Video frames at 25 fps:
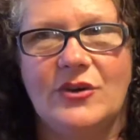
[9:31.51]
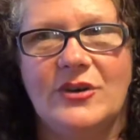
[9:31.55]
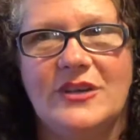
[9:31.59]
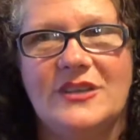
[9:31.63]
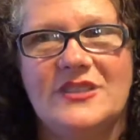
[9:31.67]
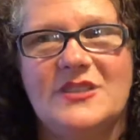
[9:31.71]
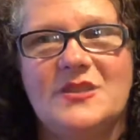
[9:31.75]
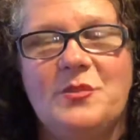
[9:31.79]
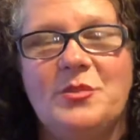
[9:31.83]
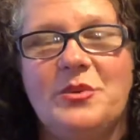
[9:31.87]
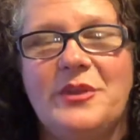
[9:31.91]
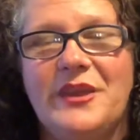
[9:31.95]
And
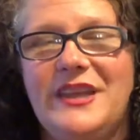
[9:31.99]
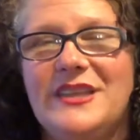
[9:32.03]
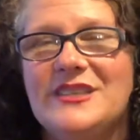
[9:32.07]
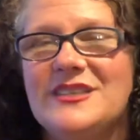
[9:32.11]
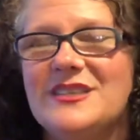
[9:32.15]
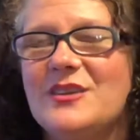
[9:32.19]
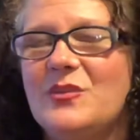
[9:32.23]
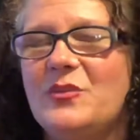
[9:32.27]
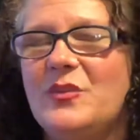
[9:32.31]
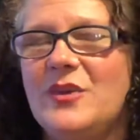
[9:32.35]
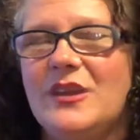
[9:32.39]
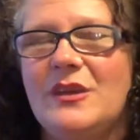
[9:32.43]
it's a place
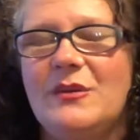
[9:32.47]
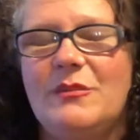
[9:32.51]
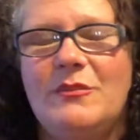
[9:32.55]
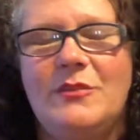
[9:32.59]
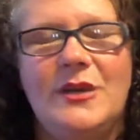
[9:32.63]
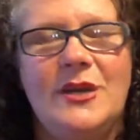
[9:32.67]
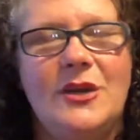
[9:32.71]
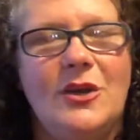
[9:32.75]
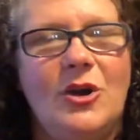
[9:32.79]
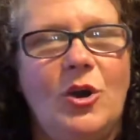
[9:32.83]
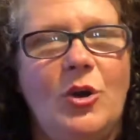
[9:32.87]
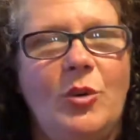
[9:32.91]
that we can
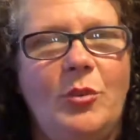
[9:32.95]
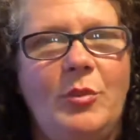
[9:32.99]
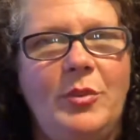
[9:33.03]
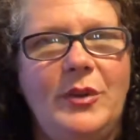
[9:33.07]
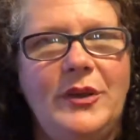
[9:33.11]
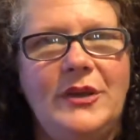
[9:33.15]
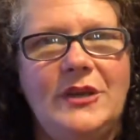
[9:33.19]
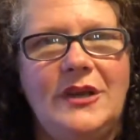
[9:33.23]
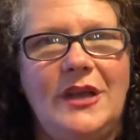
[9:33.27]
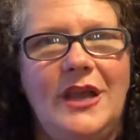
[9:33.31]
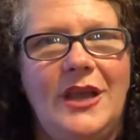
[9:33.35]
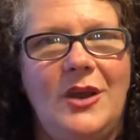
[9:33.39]
be
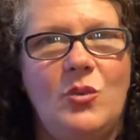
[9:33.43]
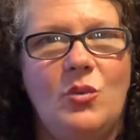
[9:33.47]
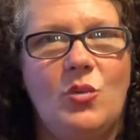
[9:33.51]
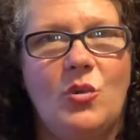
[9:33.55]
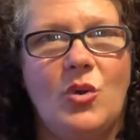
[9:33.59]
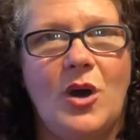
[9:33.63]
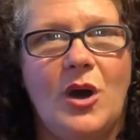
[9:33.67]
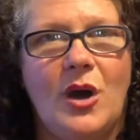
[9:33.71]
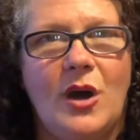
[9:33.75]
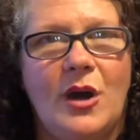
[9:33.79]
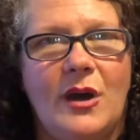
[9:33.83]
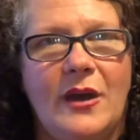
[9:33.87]
open and
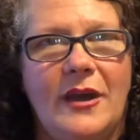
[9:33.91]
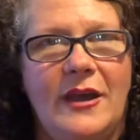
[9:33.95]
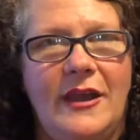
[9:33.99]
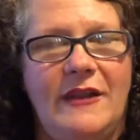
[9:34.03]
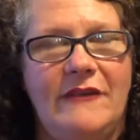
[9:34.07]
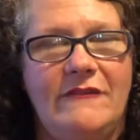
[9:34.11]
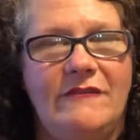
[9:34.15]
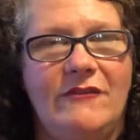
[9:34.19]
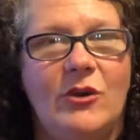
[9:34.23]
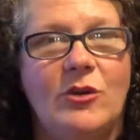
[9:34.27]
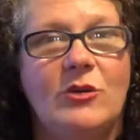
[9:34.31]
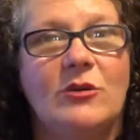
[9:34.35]
raw and
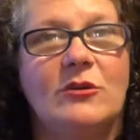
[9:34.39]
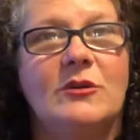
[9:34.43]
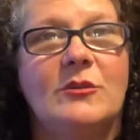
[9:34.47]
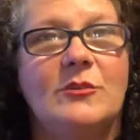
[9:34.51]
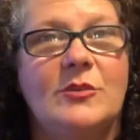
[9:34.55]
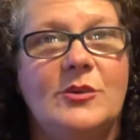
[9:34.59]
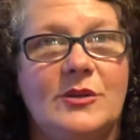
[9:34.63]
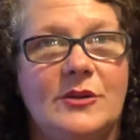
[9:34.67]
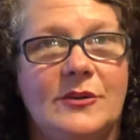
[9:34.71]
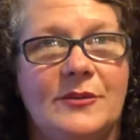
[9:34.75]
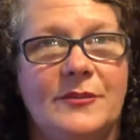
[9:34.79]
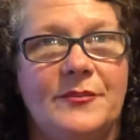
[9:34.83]

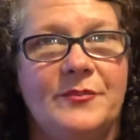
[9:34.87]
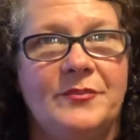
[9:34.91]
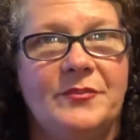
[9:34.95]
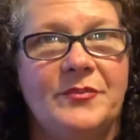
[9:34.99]
vulnerable.